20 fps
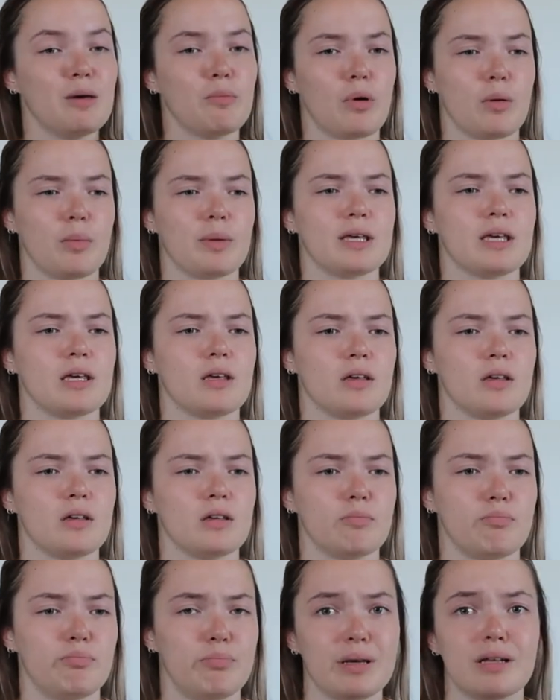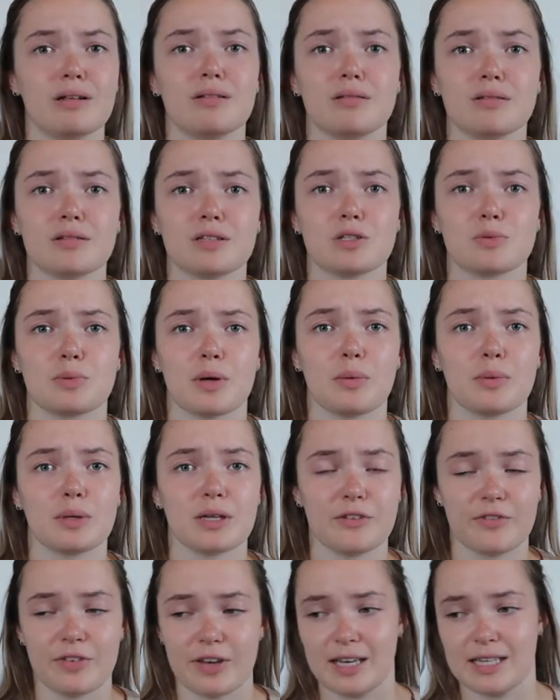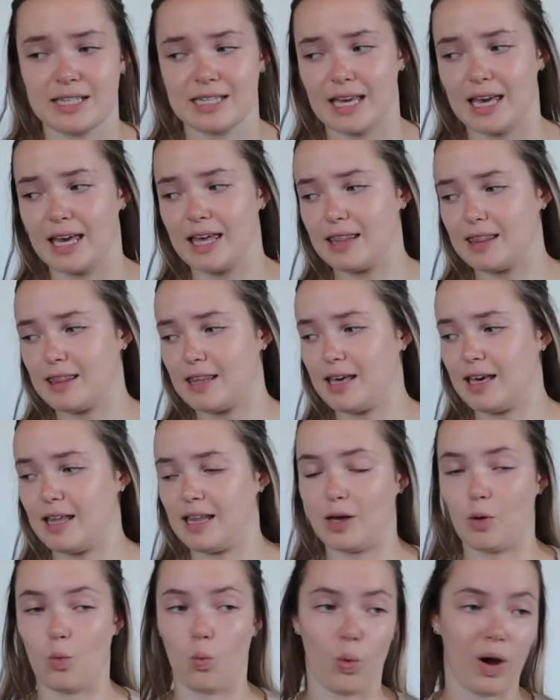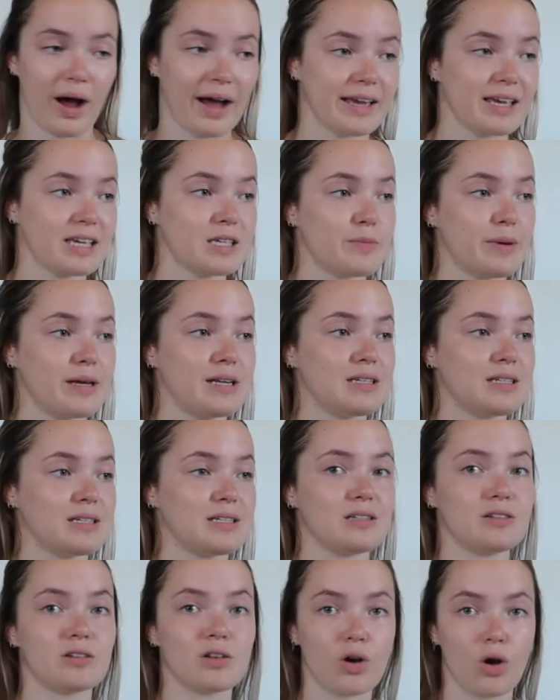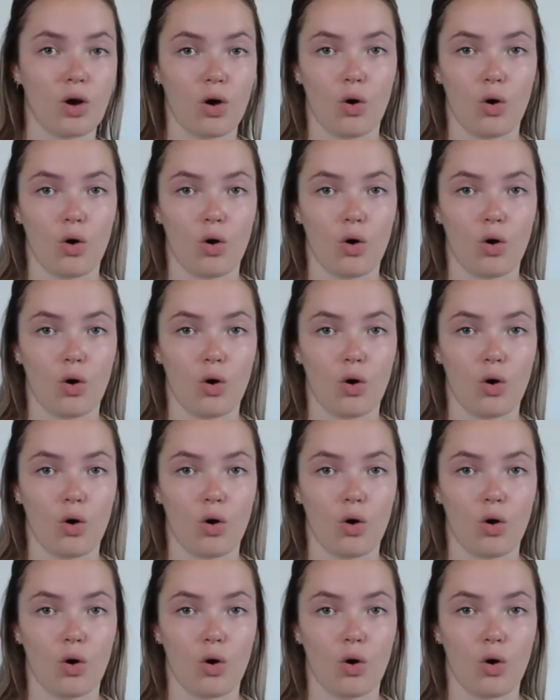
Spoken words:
probably bills as well when you first get in there, like why are you spending